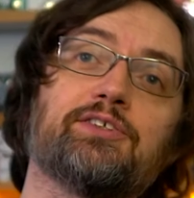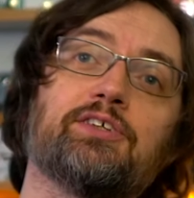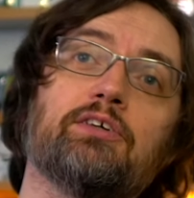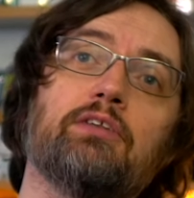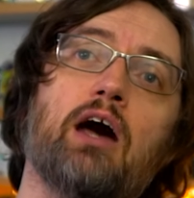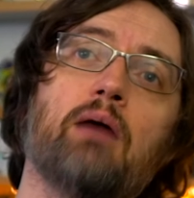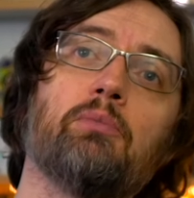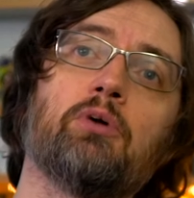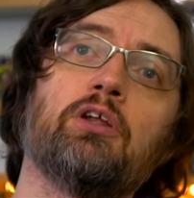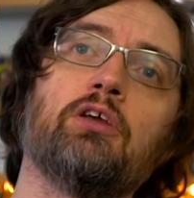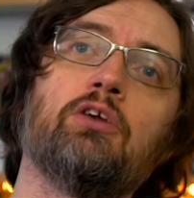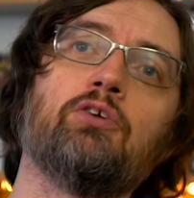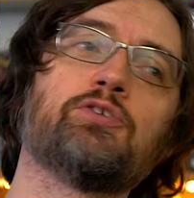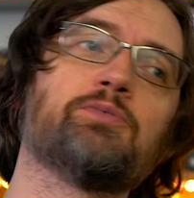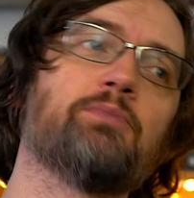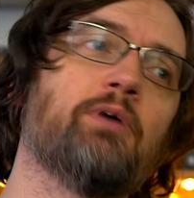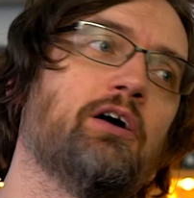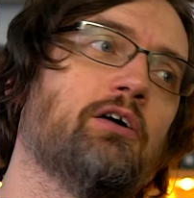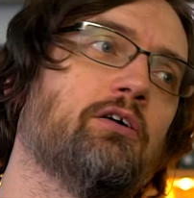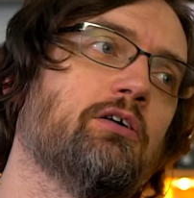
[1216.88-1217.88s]
so now I'm going to use
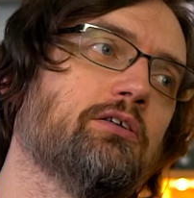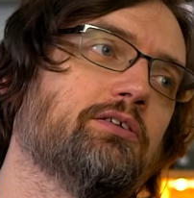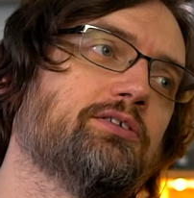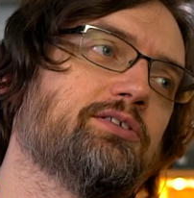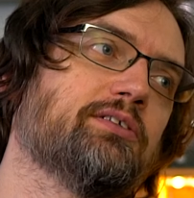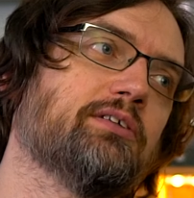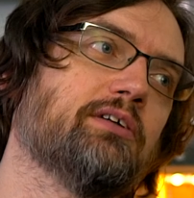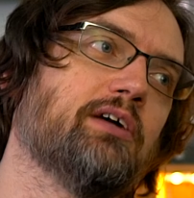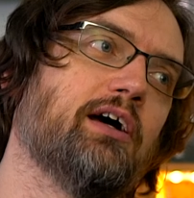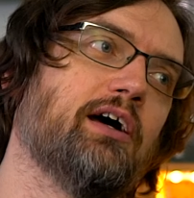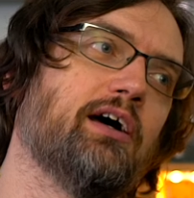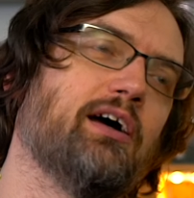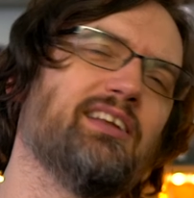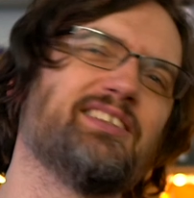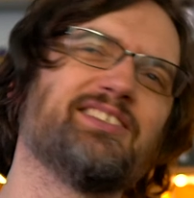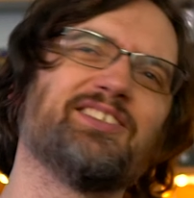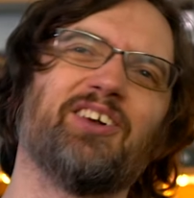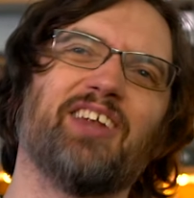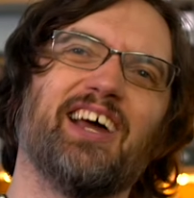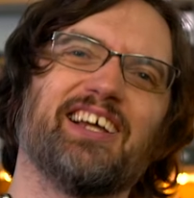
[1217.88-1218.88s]
my old,
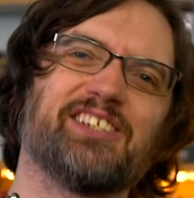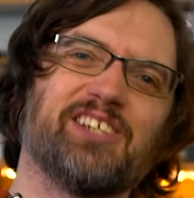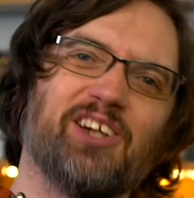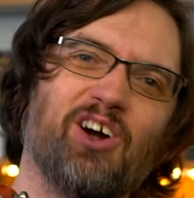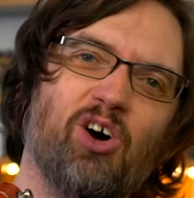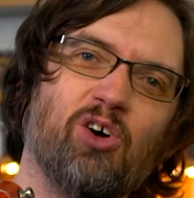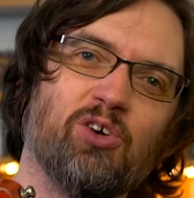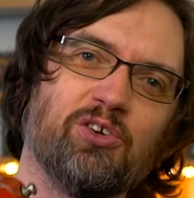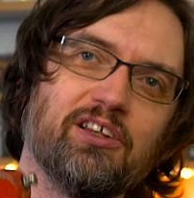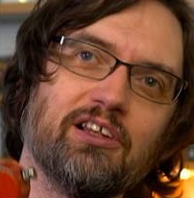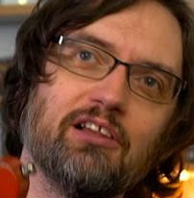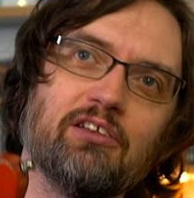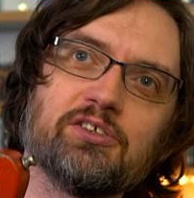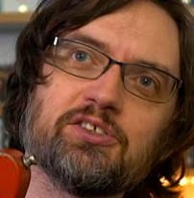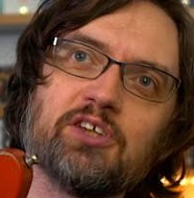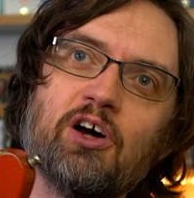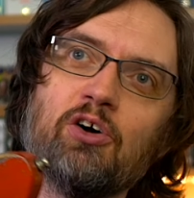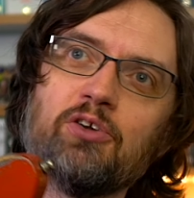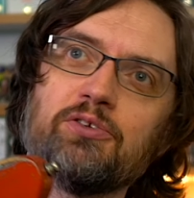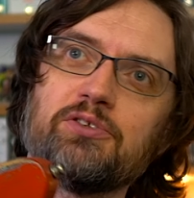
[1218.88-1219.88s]
it's not actually old, it
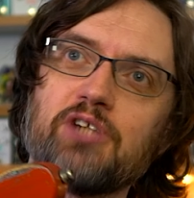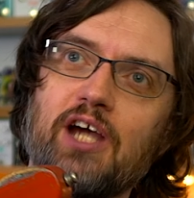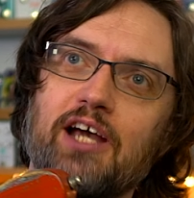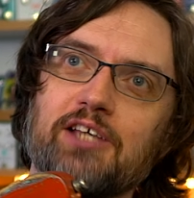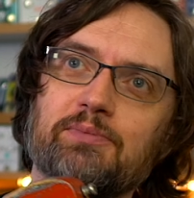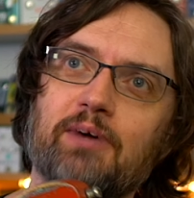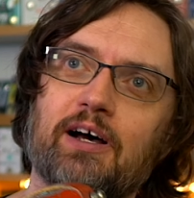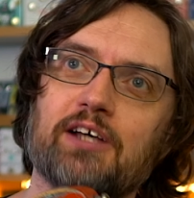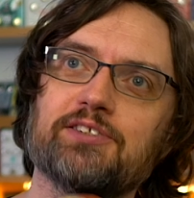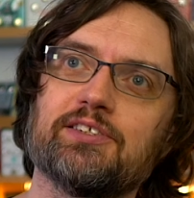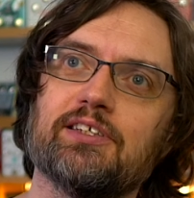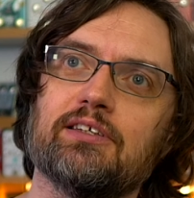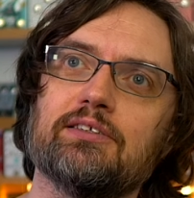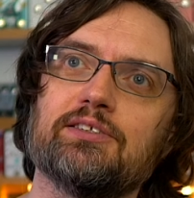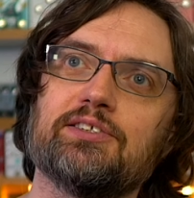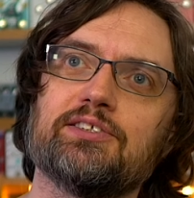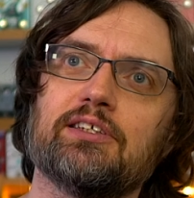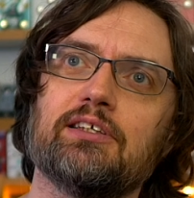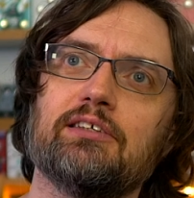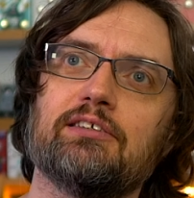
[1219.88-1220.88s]
looks old, Jazzmaster.
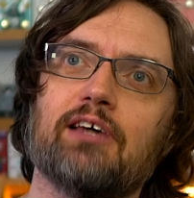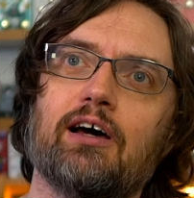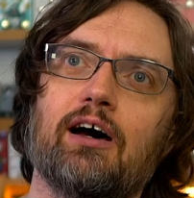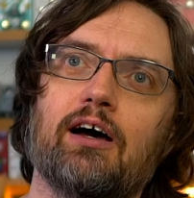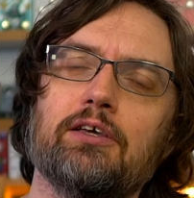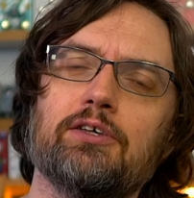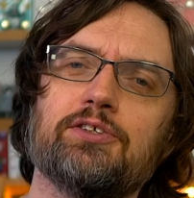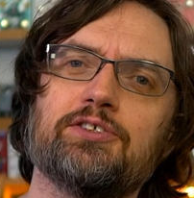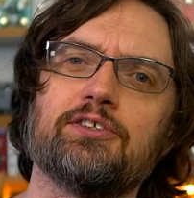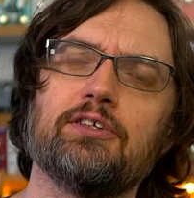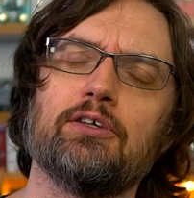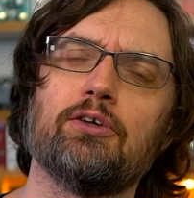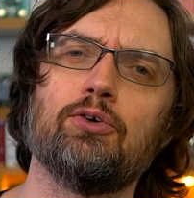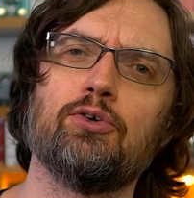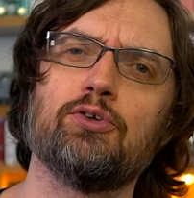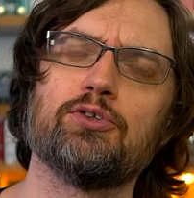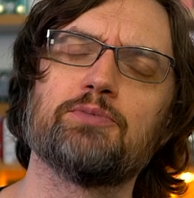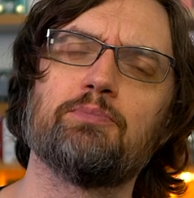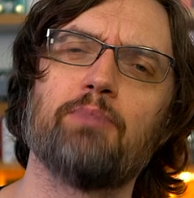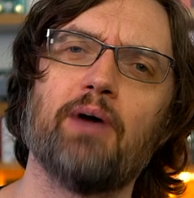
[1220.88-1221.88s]
This is a guitar I used to
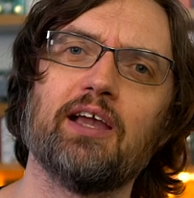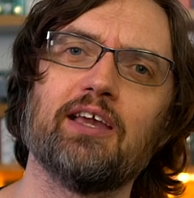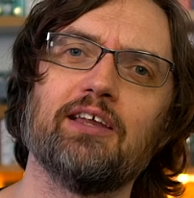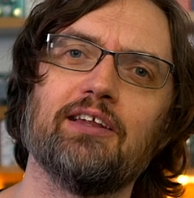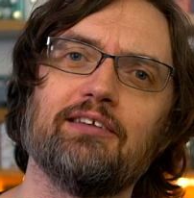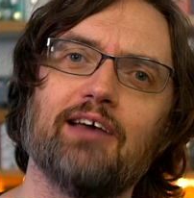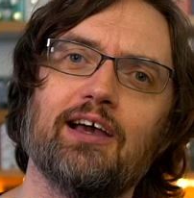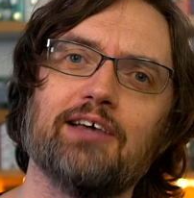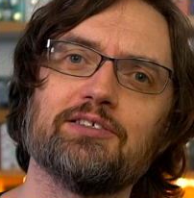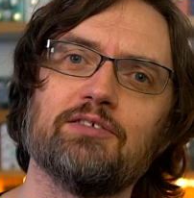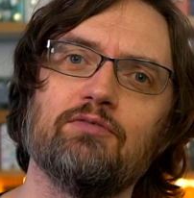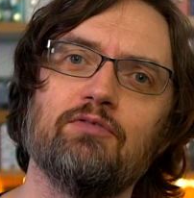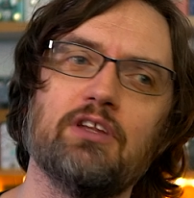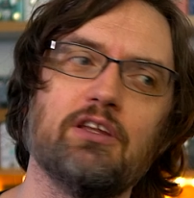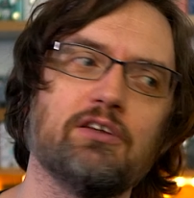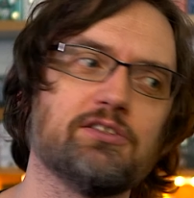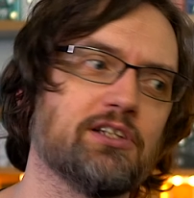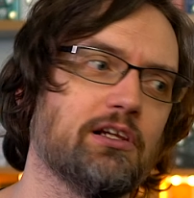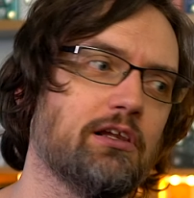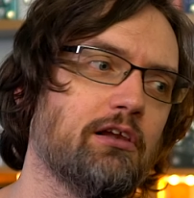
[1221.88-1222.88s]
use back in the days in
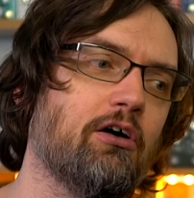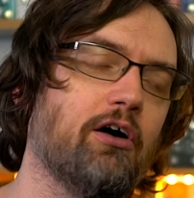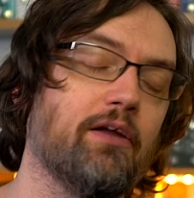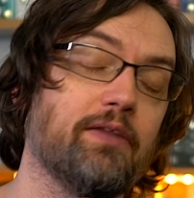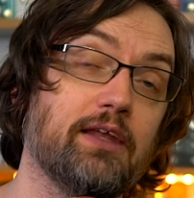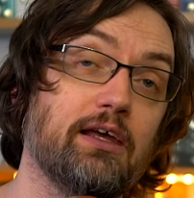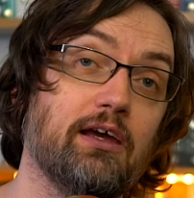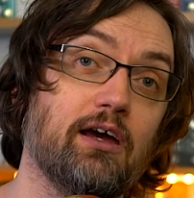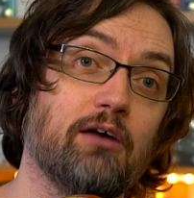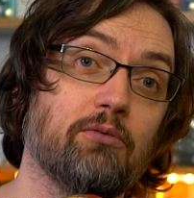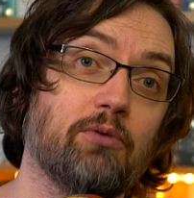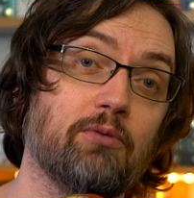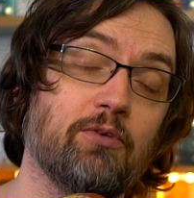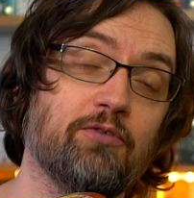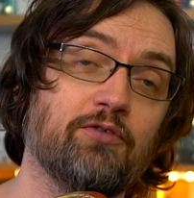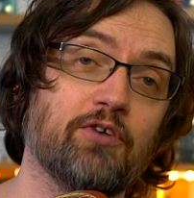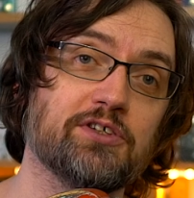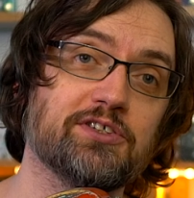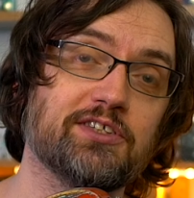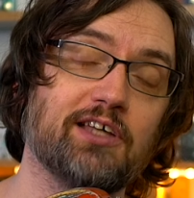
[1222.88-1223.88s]
videos a lot when we
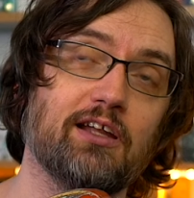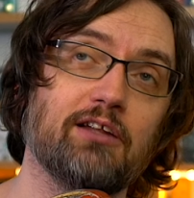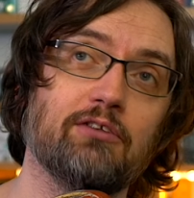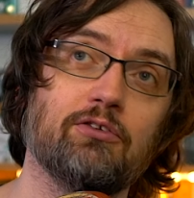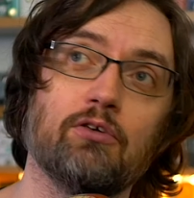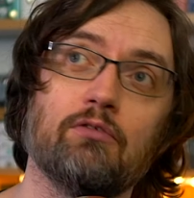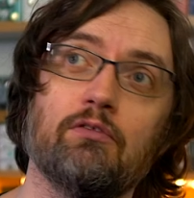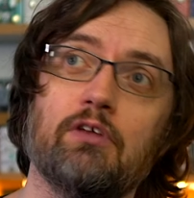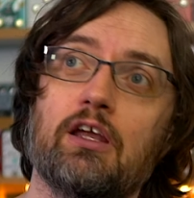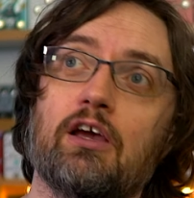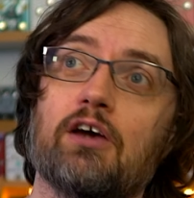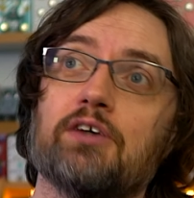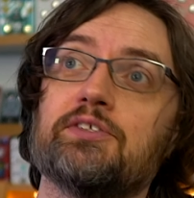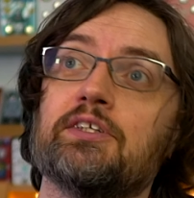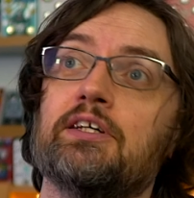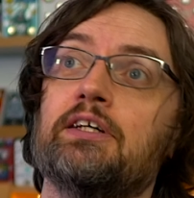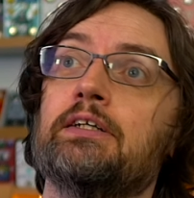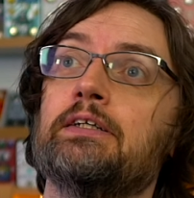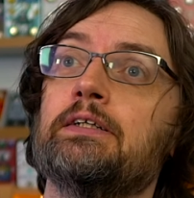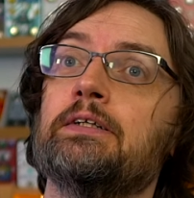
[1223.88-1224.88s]
first started doing videos.
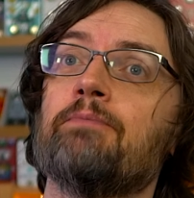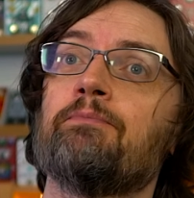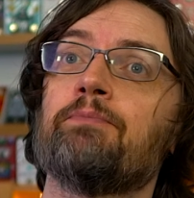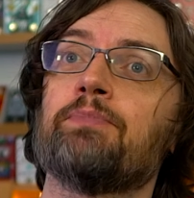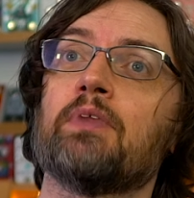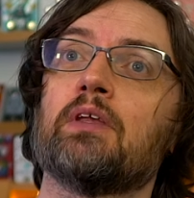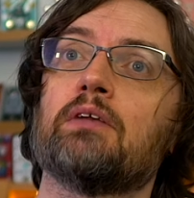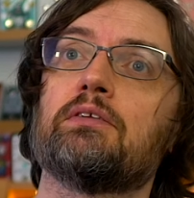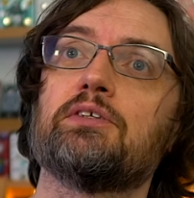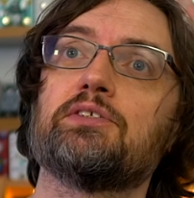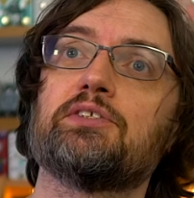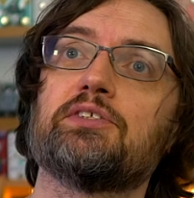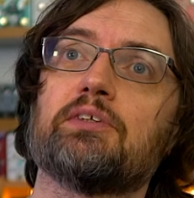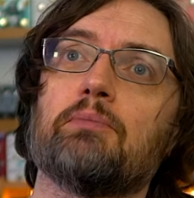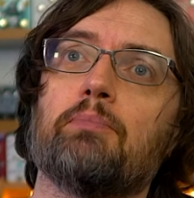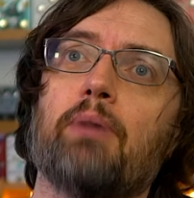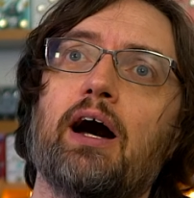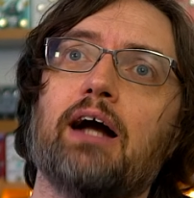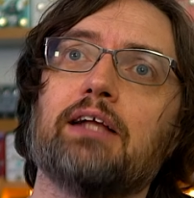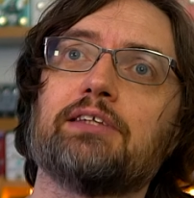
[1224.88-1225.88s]
This is a
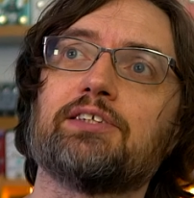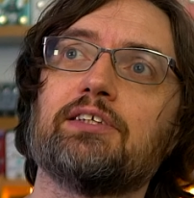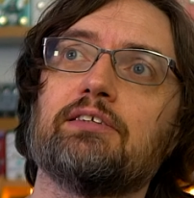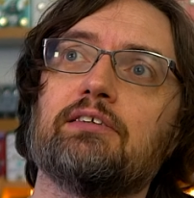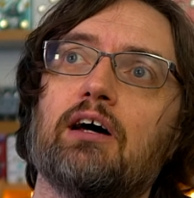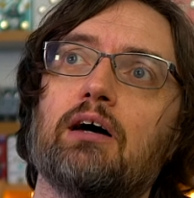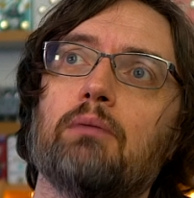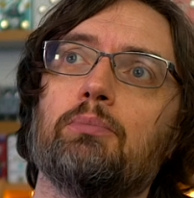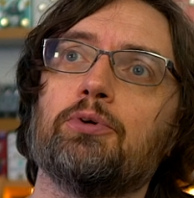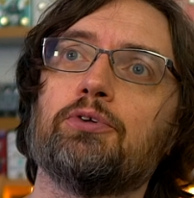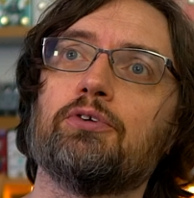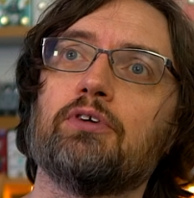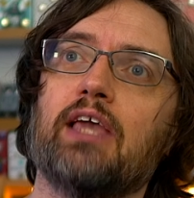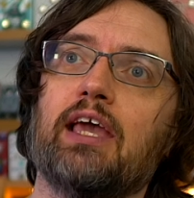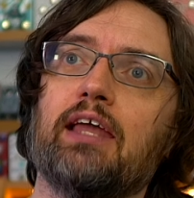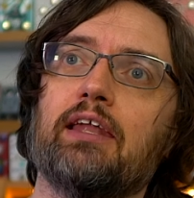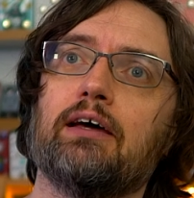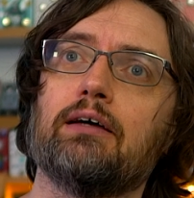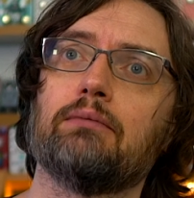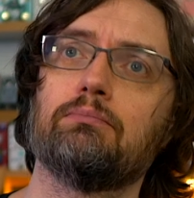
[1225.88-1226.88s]
parts guitar put
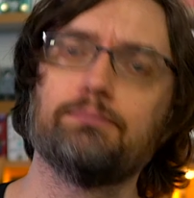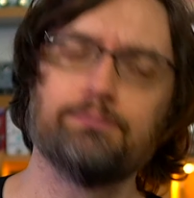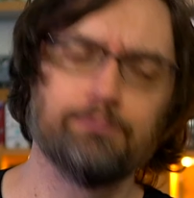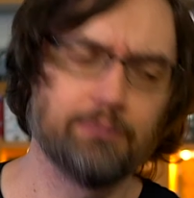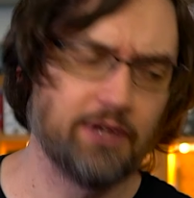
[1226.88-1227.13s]
together,